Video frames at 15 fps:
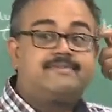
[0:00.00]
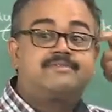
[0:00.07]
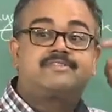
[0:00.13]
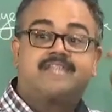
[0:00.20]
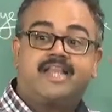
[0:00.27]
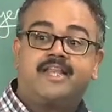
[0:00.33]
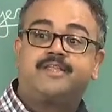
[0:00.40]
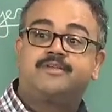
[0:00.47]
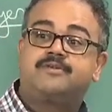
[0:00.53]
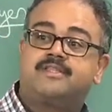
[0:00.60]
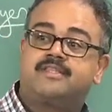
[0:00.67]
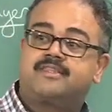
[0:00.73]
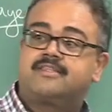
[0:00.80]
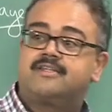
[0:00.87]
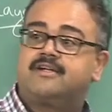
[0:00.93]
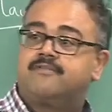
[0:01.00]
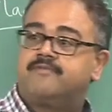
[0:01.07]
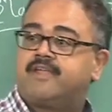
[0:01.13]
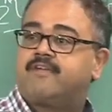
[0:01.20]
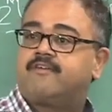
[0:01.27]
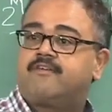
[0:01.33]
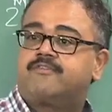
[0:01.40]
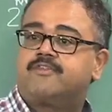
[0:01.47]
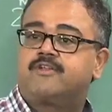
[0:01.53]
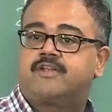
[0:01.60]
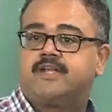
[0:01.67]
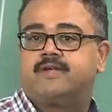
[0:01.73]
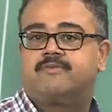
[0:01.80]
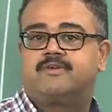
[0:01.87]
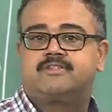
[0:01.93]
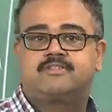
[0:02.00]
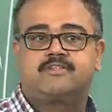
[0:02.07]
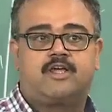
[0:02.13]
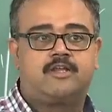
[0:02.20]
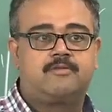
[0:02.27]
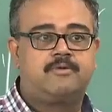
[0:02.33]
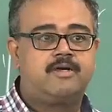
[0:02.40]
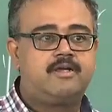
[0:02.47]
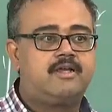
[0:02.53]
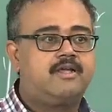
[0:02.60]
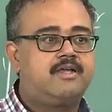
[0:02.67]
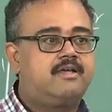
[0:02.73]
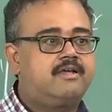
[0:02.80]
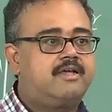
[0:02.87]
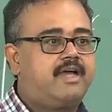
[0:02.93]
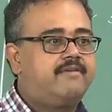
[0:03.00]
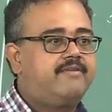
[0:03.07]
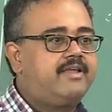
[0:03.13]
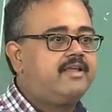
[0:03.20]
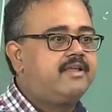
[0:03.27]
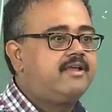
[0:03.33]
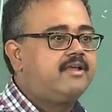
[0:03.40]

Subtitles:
I was telling you, the third wave of neural networks is all about having